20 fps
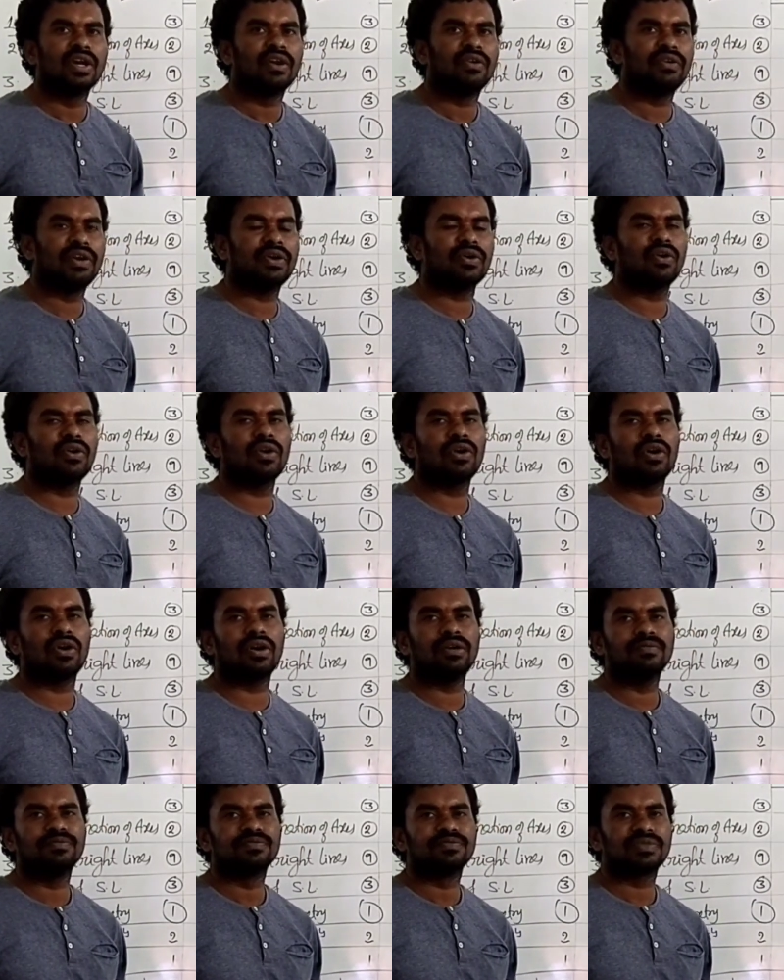we don't
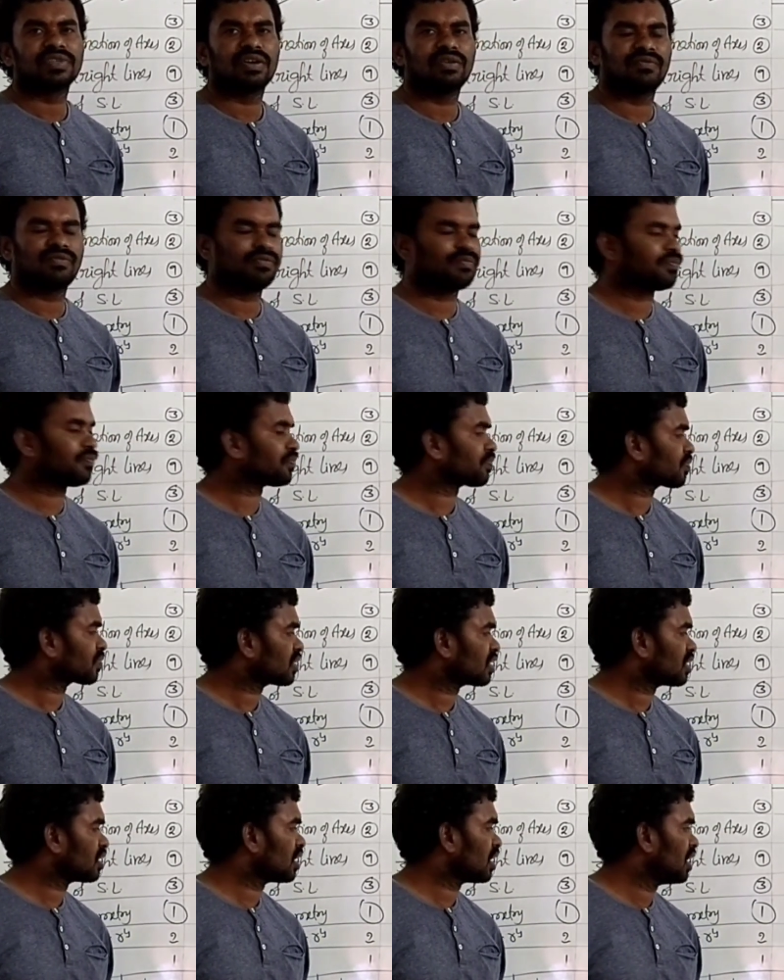know,
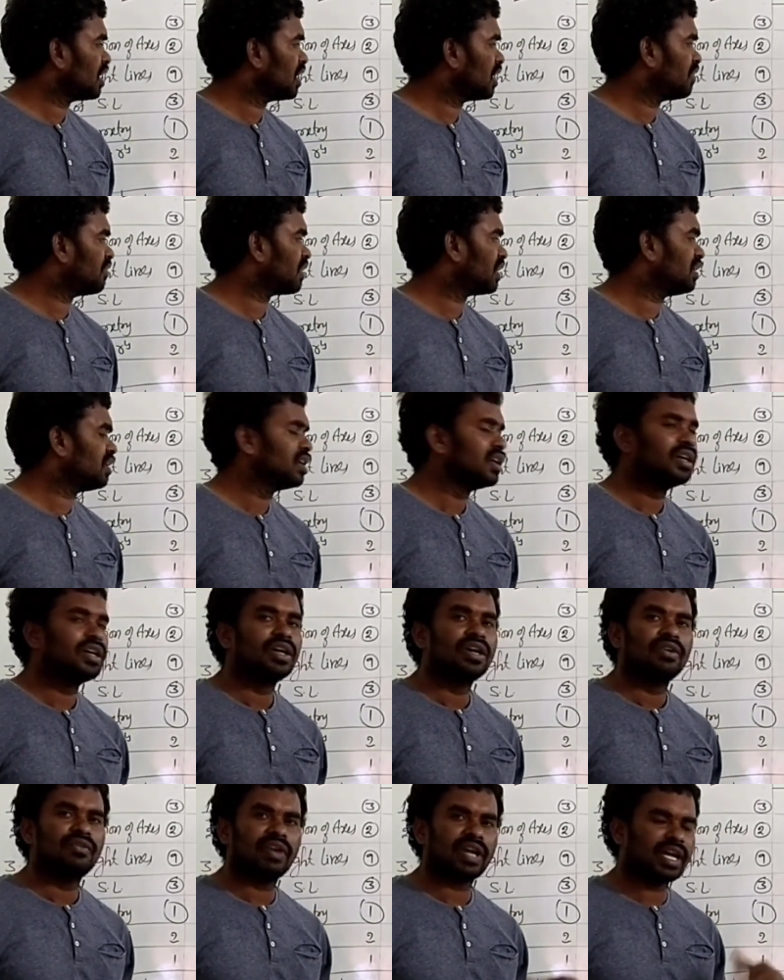even
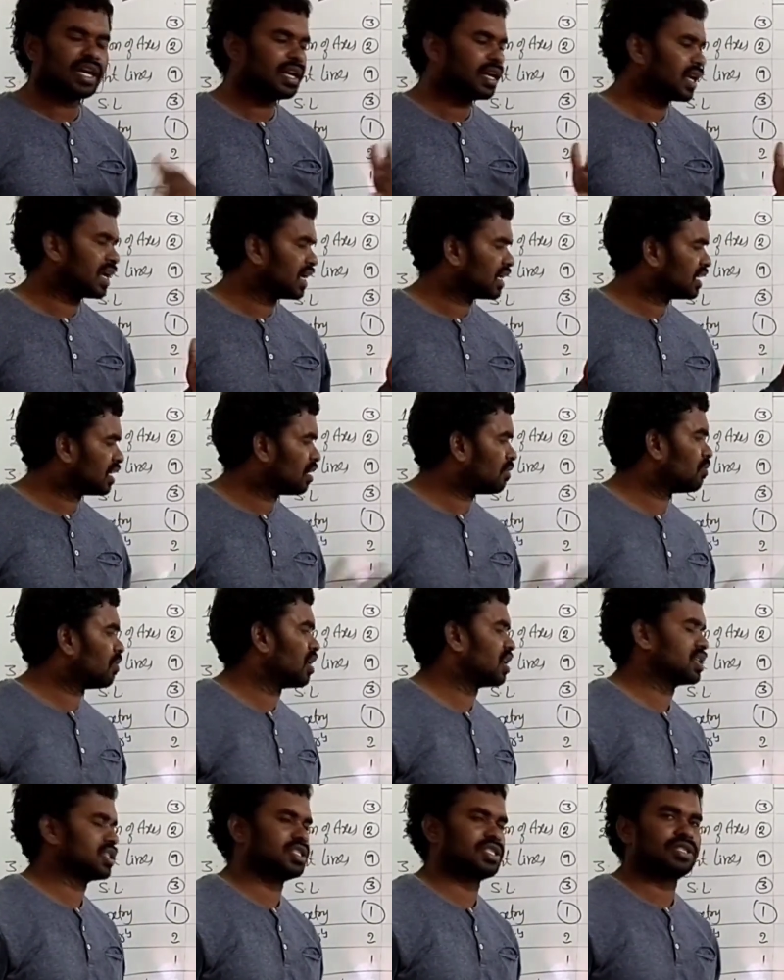we can get the
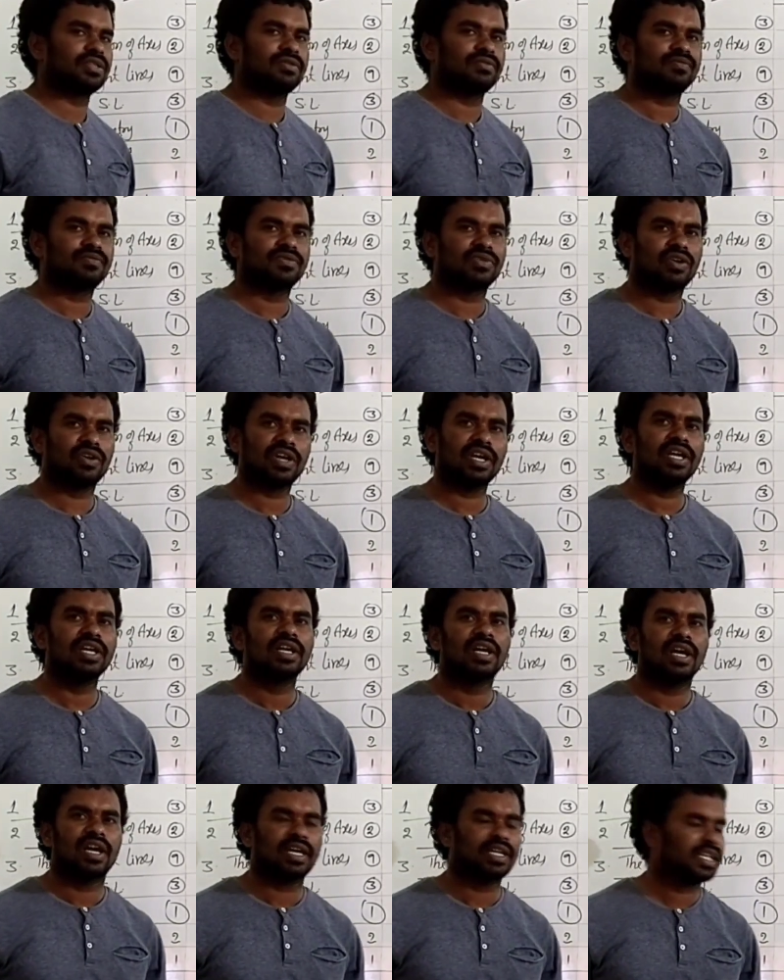marks. Okay,
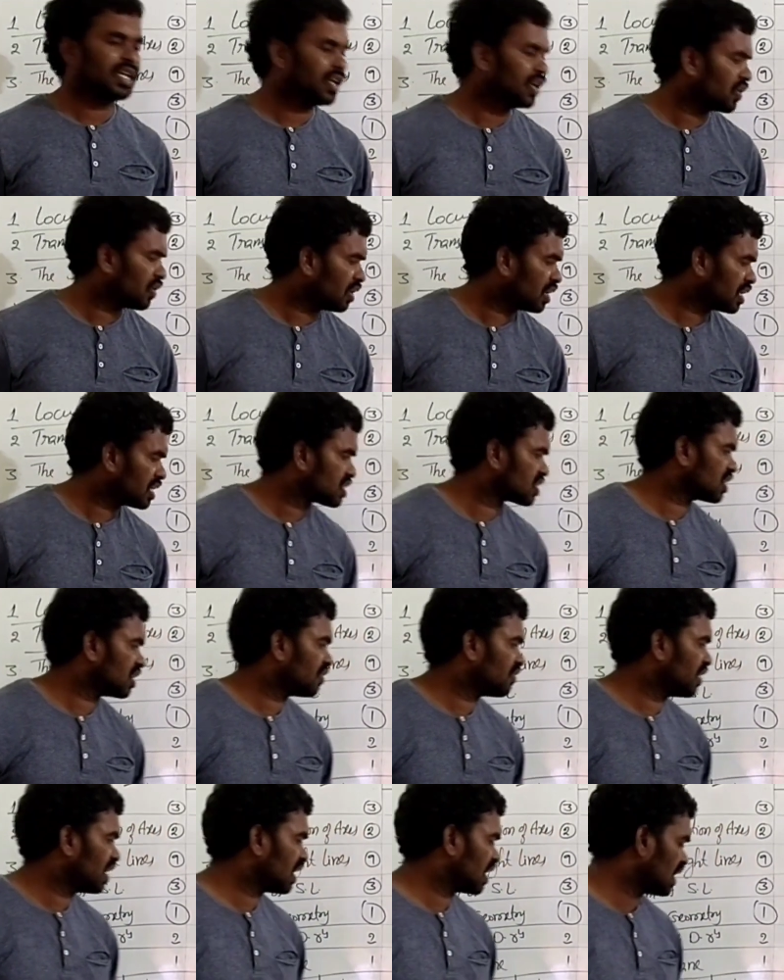I think you understand
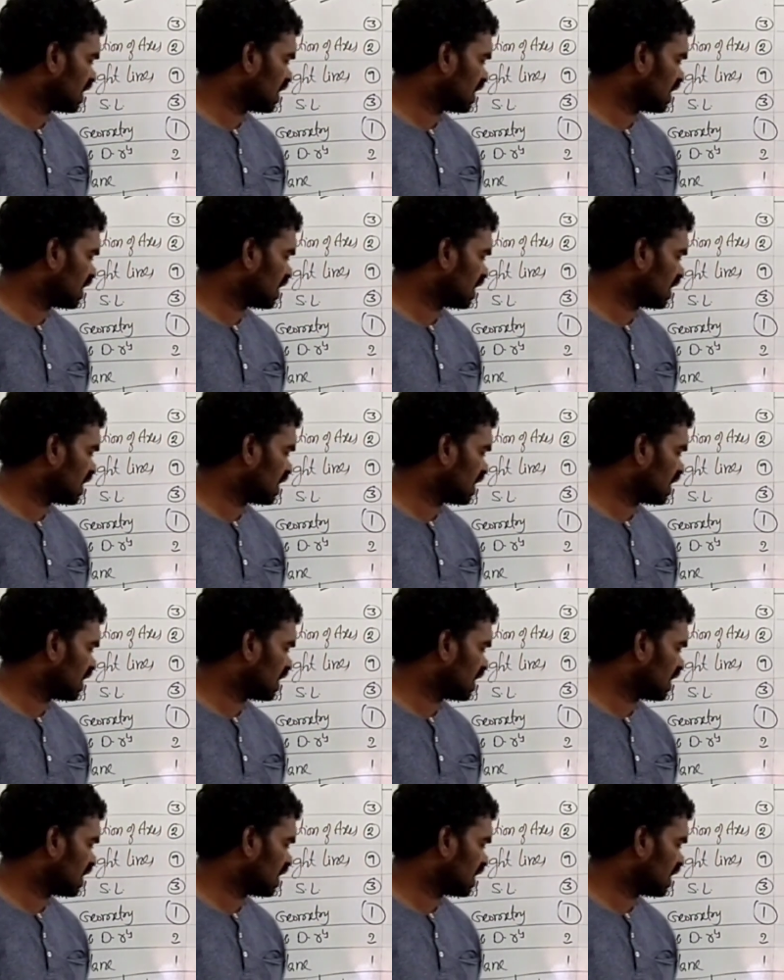very